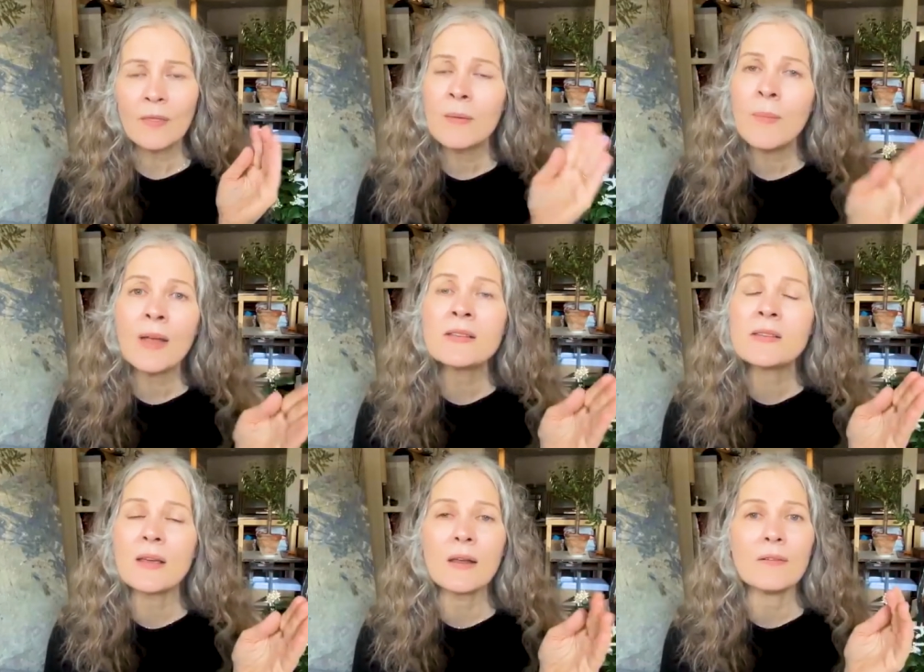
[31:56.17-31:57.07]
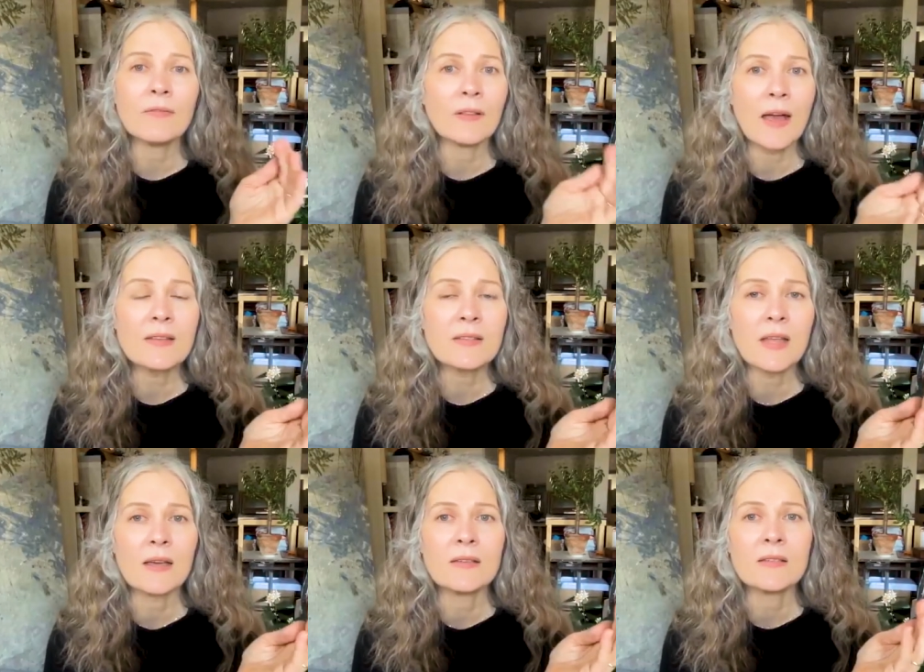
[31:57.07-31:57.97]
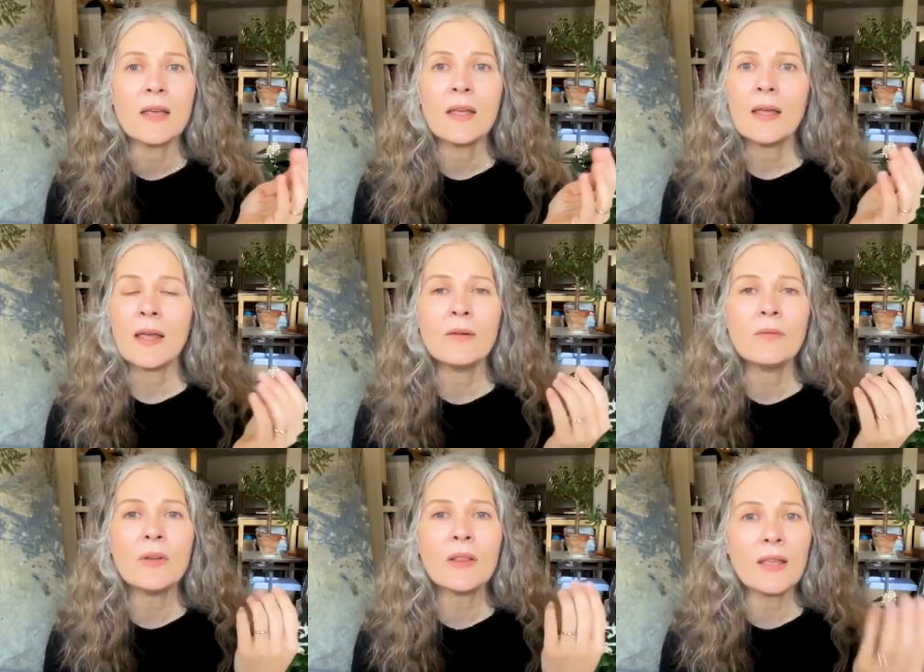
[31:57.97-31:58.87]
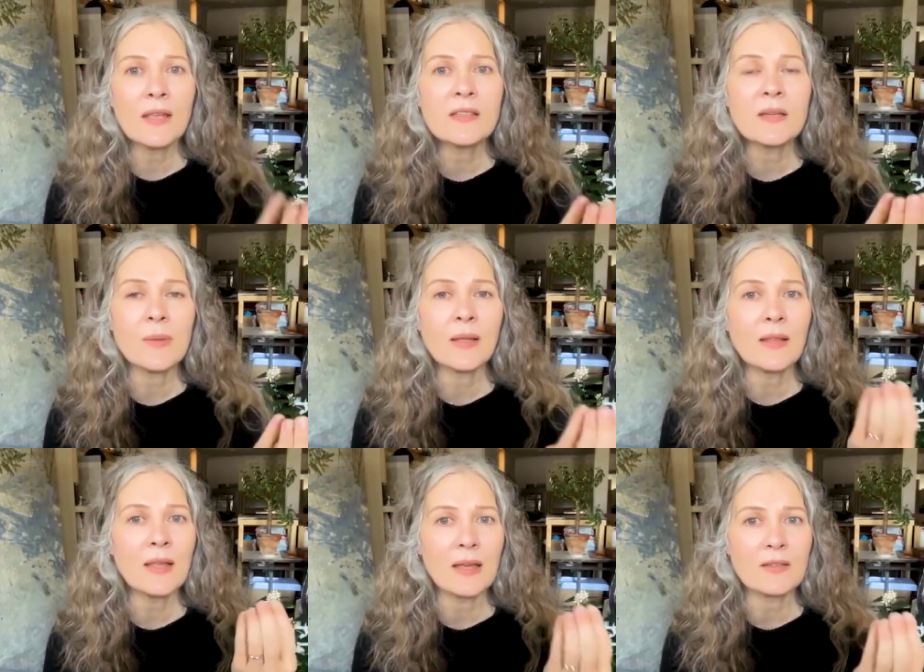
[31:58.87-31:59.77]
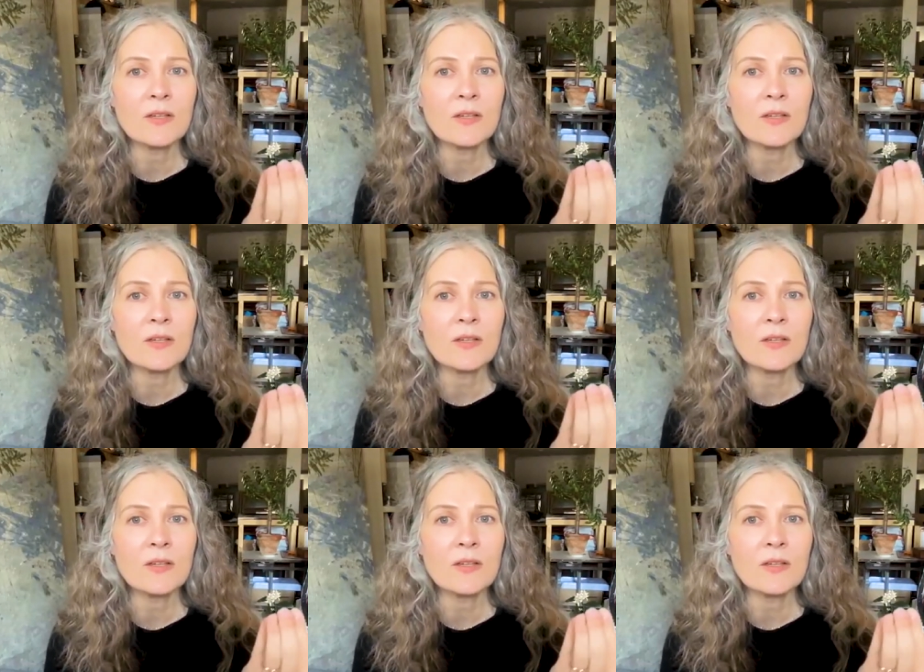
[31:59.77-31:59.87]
the mindset of Velázquez and really intimately get